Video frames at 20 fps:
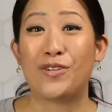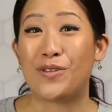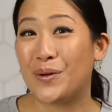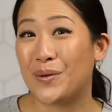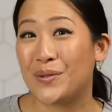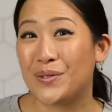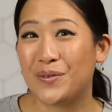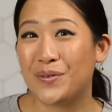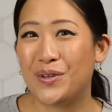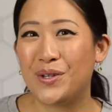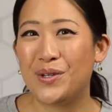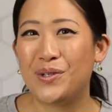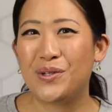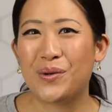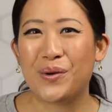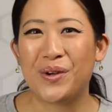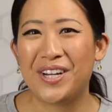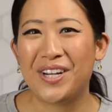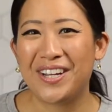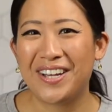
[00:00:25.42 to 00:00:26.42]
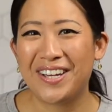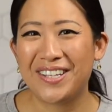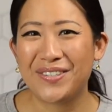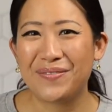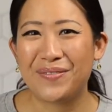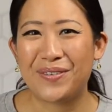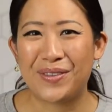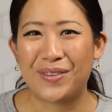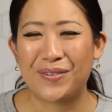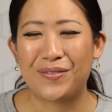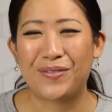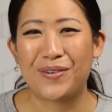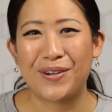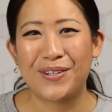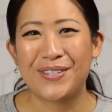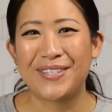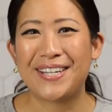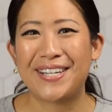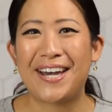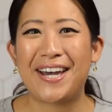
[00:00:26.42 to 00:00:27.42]
those of you joining us for the
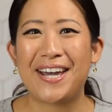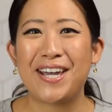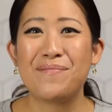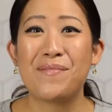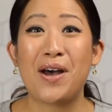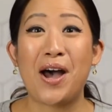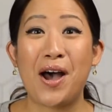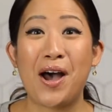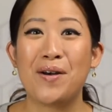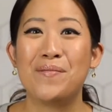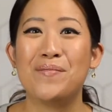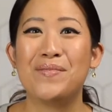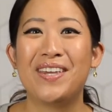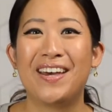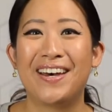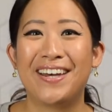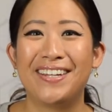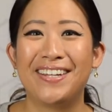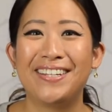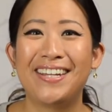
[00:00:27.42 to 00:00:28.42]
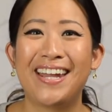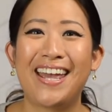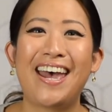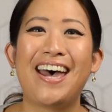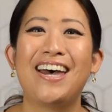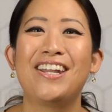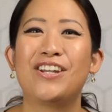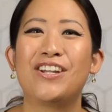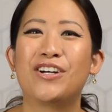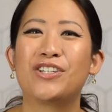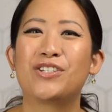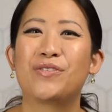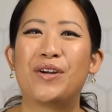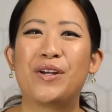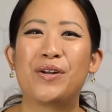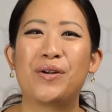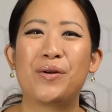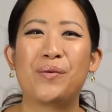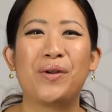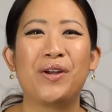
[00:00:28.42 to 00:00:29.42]
first time, I'm Yun. At
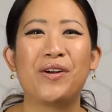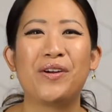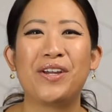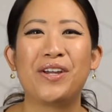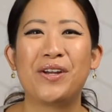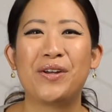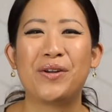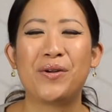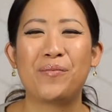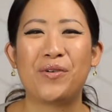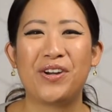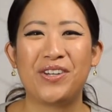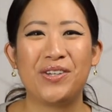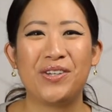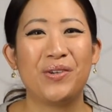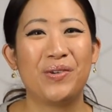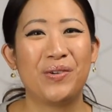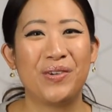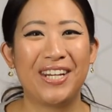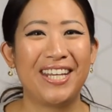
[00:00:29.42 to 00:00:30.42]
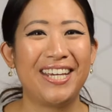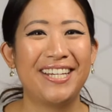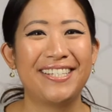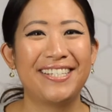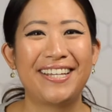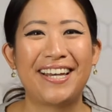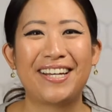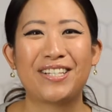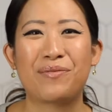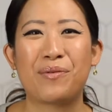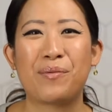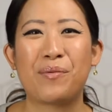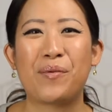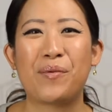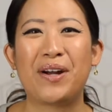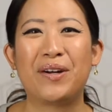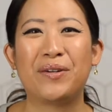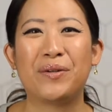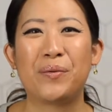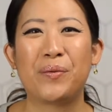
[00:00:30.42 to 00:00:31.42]
NoshFinder, we are here to bring you unique snacks from
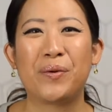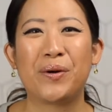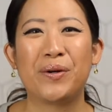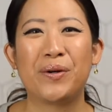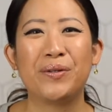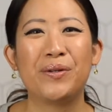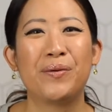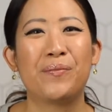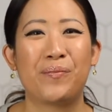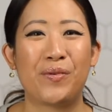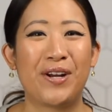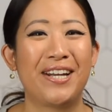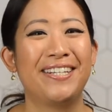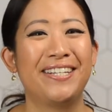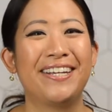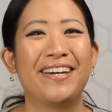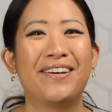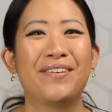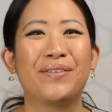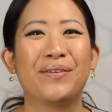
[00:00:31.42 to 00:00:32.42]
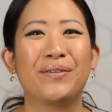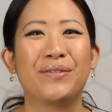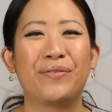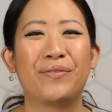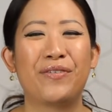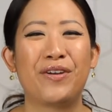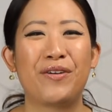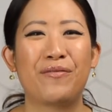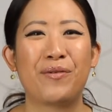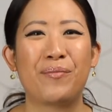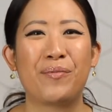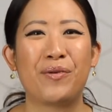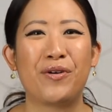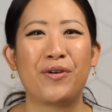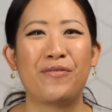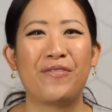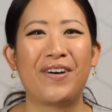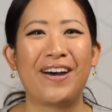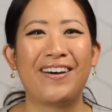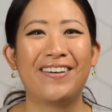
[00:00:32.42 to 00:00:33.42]
around the world, break down those flavor
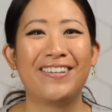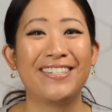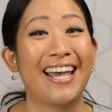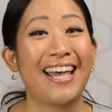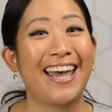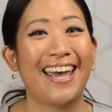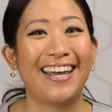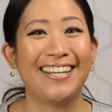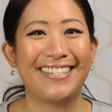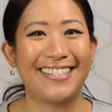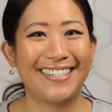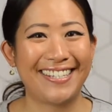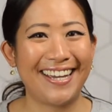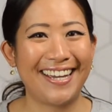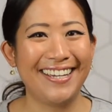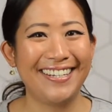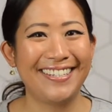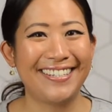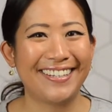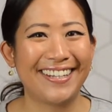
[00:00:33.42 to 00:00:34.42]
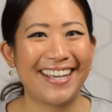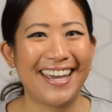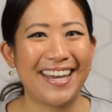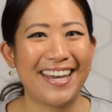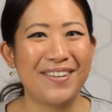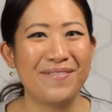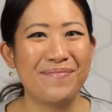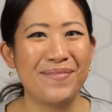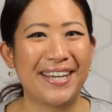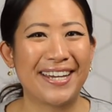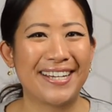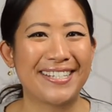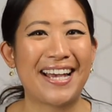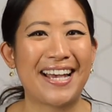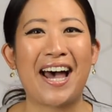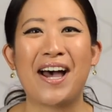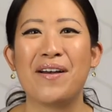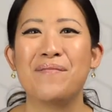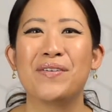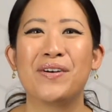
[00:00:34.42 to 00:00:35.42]
profiles, and stay till the end because
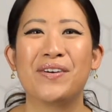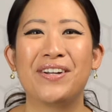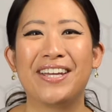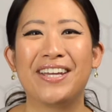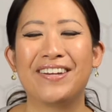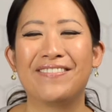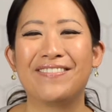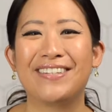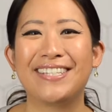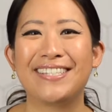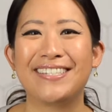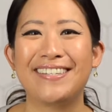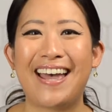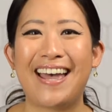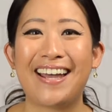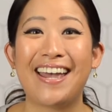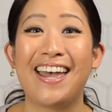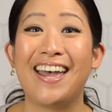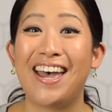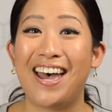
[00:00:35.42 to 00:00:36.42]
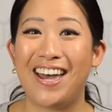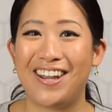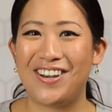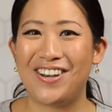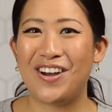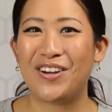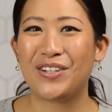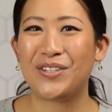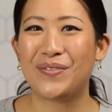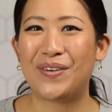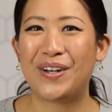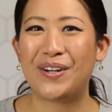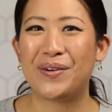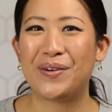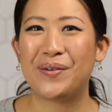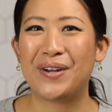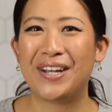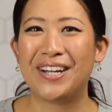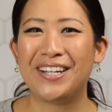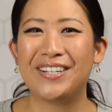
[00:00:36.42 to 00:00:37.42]
I'm going to give this snack a
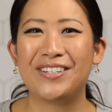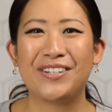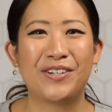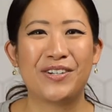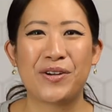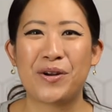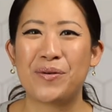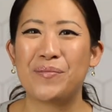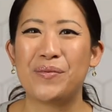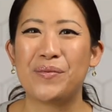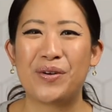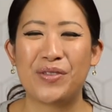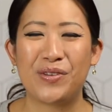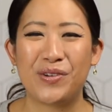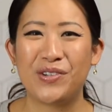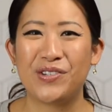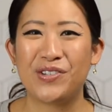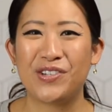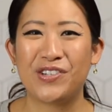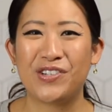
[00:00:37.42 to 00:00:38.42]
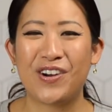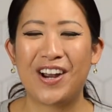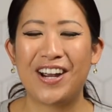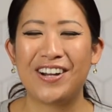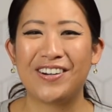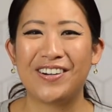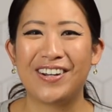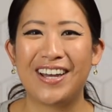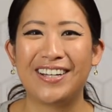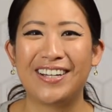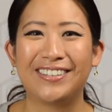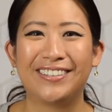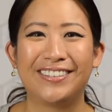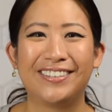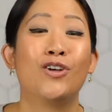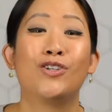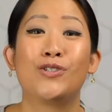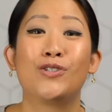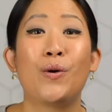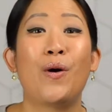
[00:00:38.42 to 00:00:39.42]
NoshFinder rating to determine whether you should try it or not.
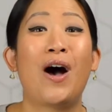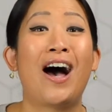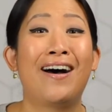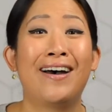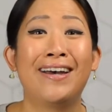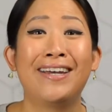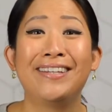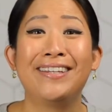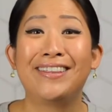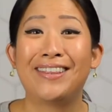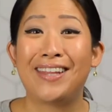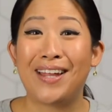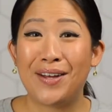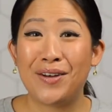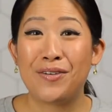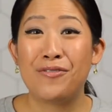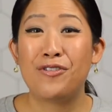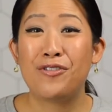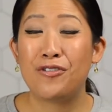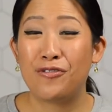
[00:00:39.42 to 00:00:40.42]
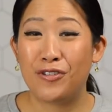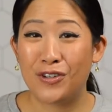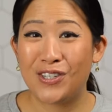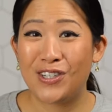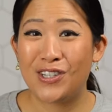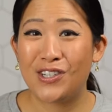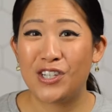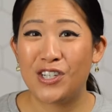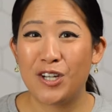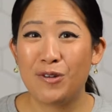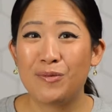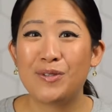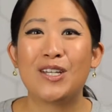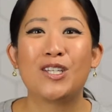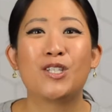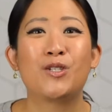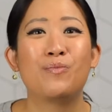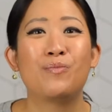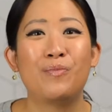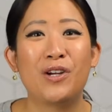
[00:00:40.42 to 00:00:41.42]
So I love fish and chips,
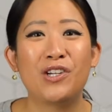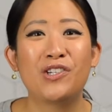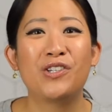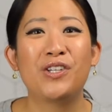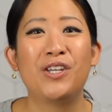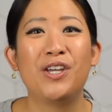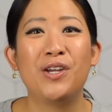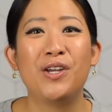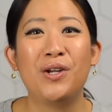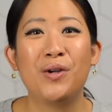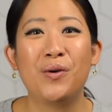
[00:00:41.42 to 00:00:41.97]
especially